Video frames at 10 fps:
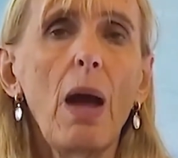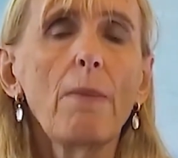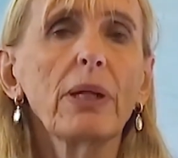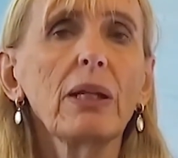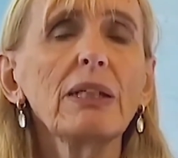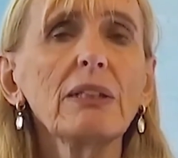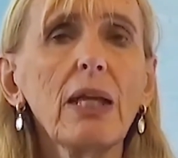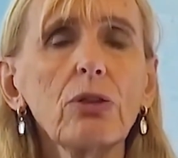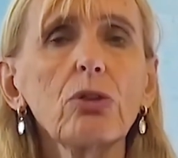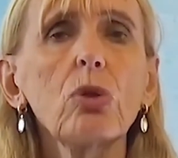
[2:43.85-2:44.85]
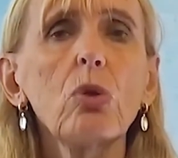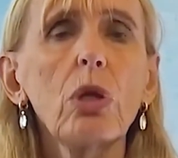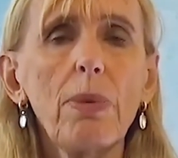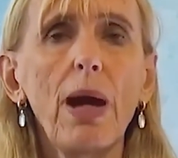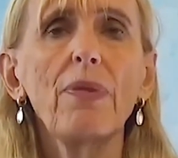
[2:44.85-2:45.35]
But unless I can talk
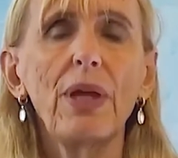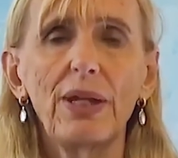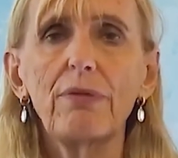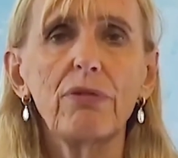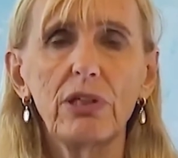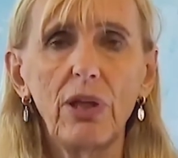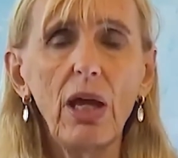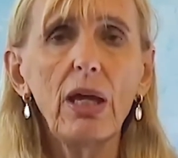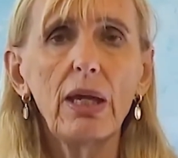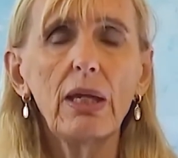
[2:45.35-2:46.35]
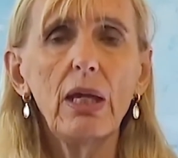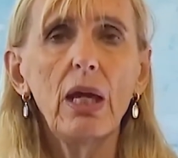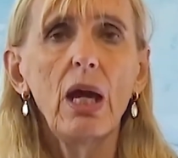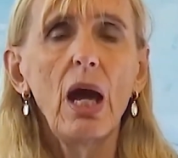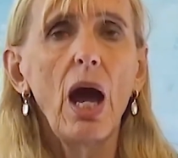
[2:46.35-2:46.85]
about that every day,
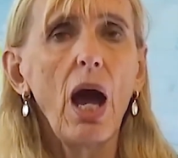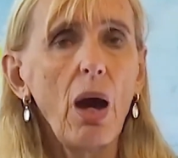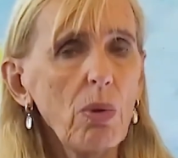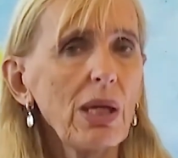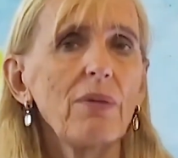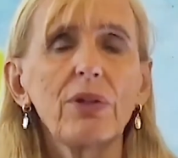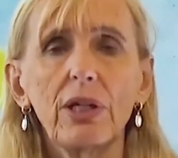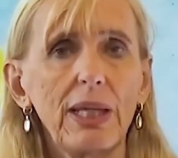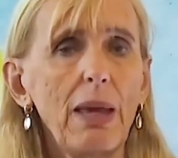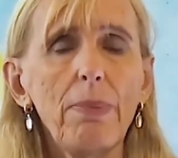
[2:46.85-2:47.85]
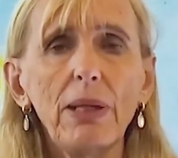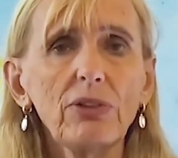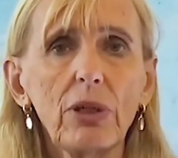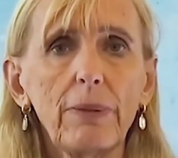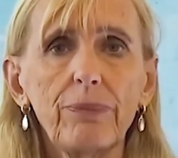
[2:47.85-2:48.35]
how are we ever going to get better?